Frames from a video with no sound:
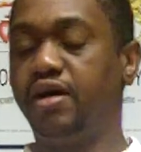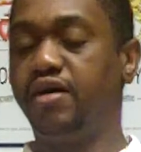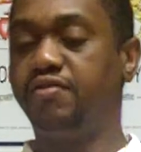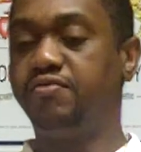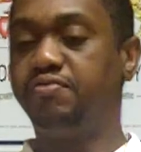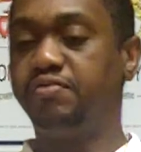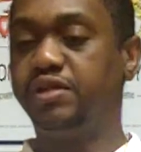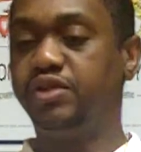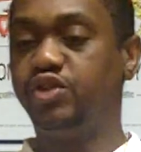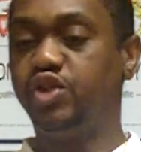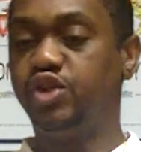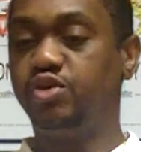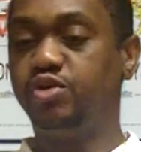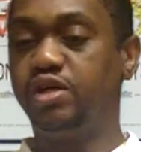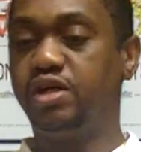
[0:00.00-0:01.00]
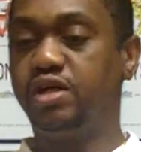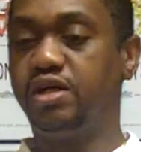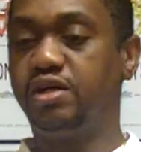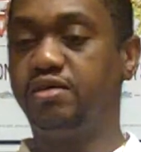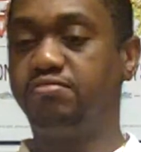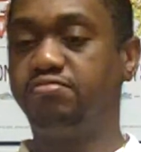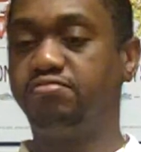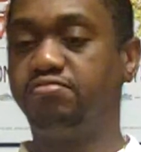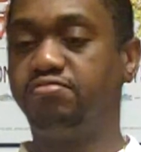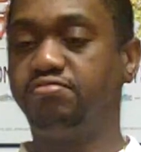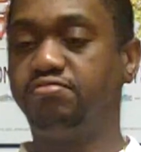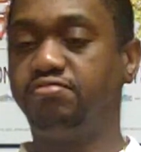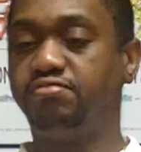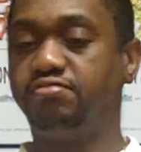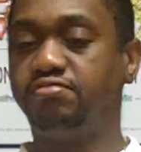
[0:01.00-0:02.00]
I've been doing
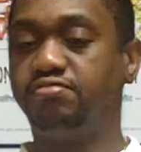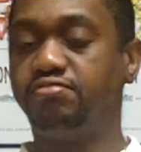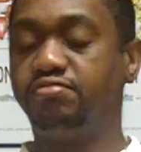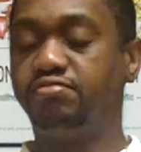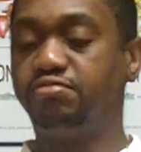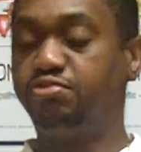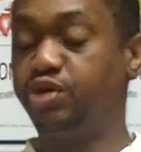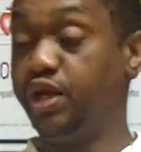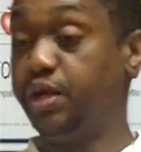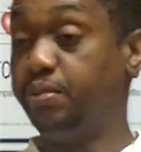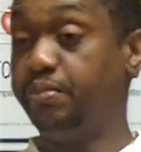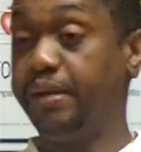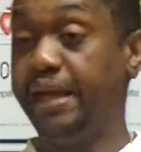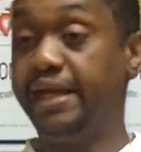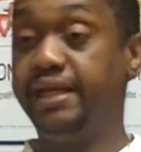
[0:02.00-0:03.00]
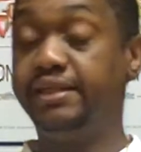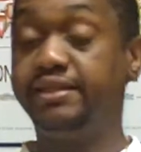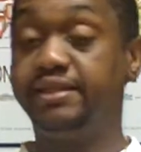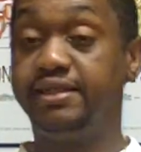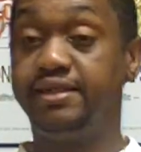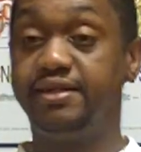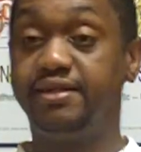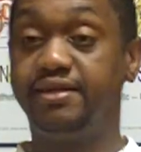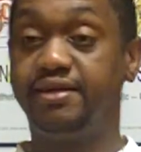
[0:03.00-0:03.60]
brain paint,